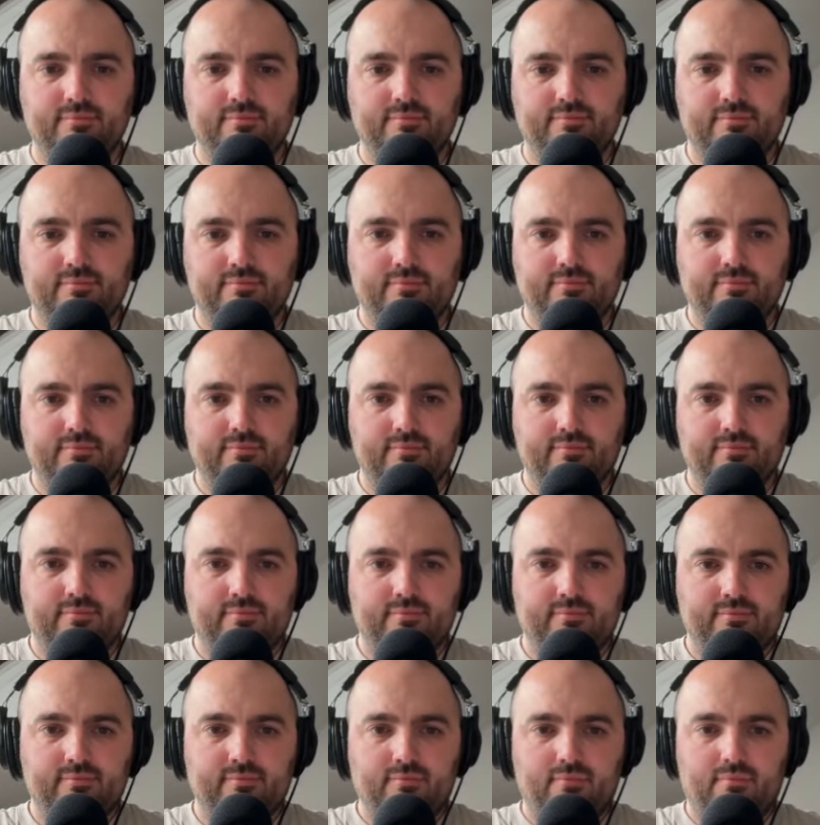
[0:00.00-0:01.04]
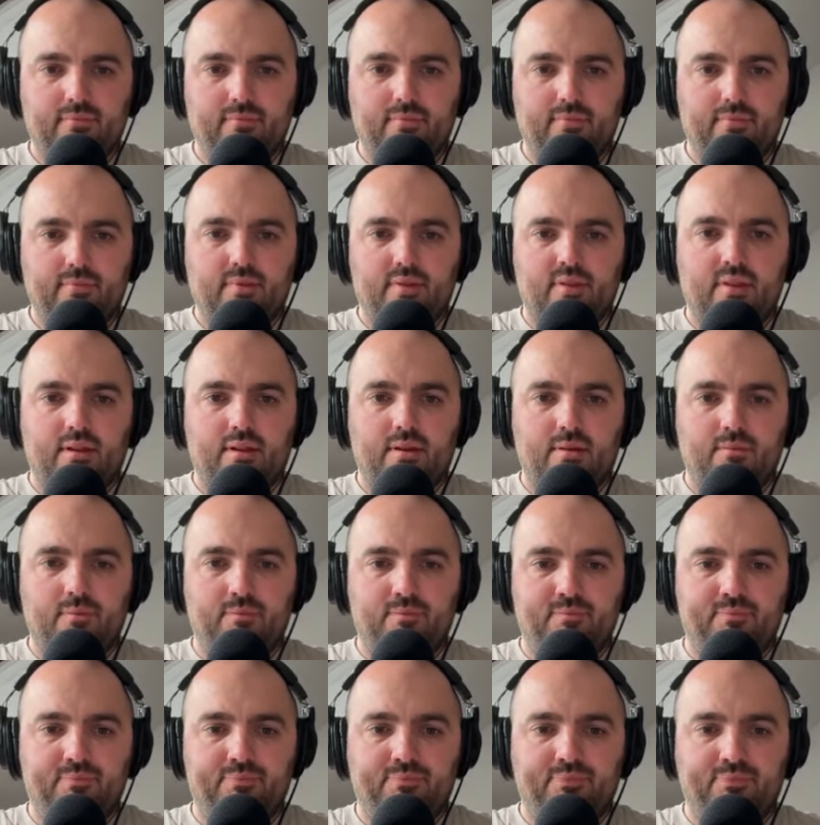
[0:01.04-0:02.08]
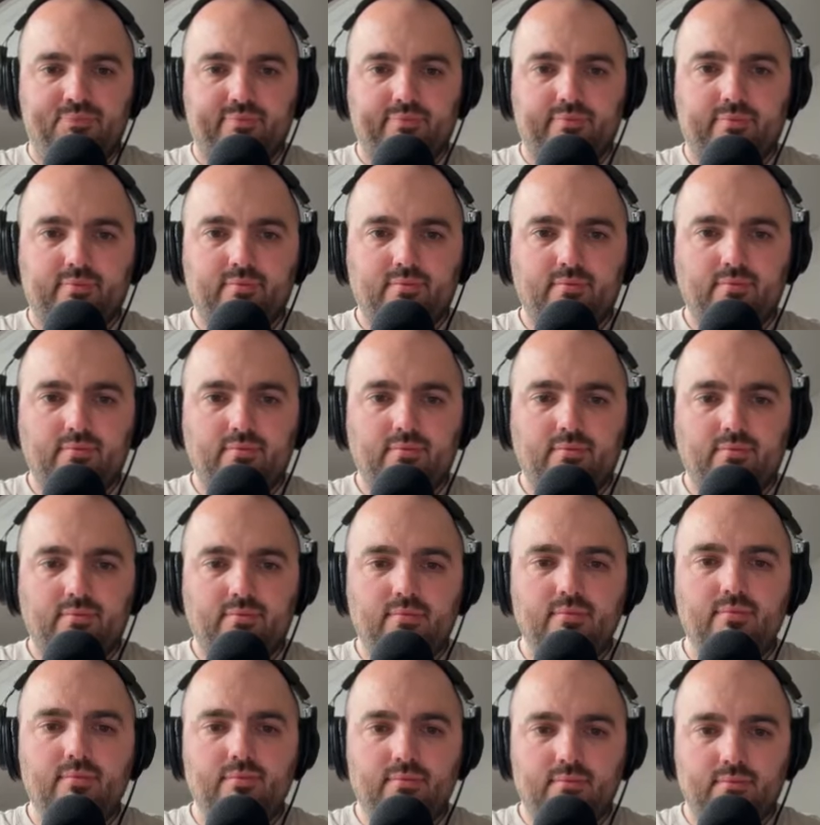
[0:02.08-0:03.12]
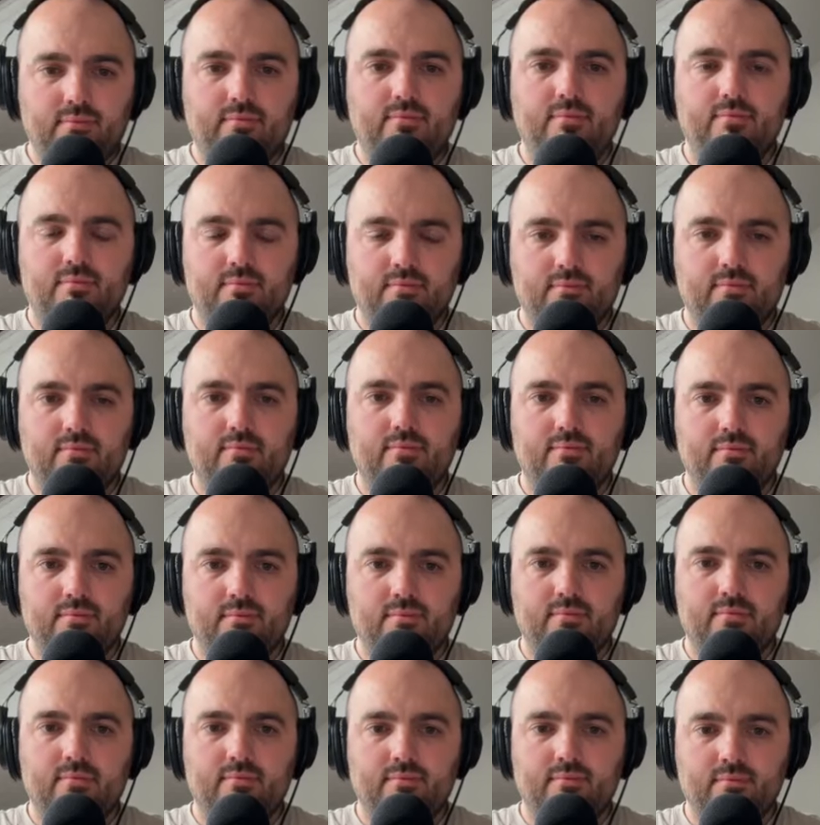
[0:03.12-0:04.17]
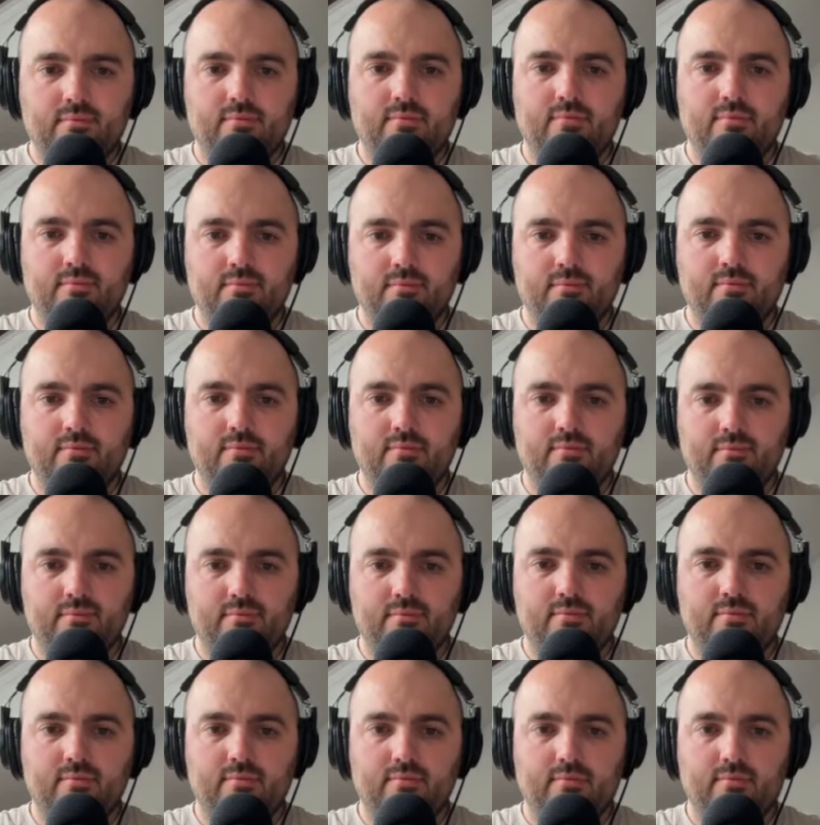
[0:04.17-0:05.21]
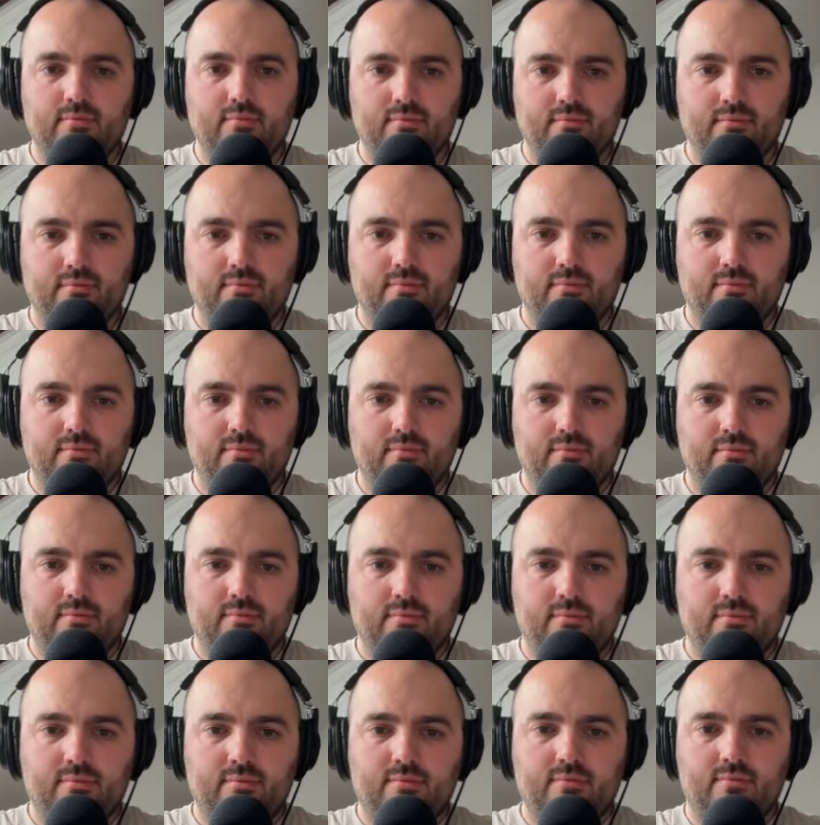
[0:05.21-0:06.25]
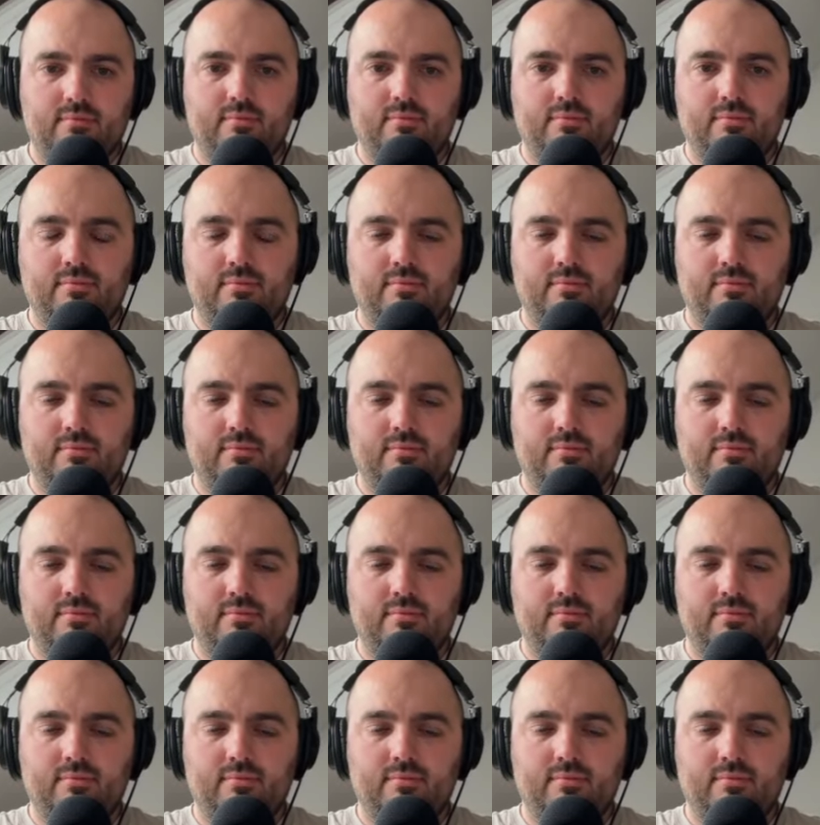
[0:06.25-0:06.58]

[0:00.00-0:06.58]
The person shown says nothing.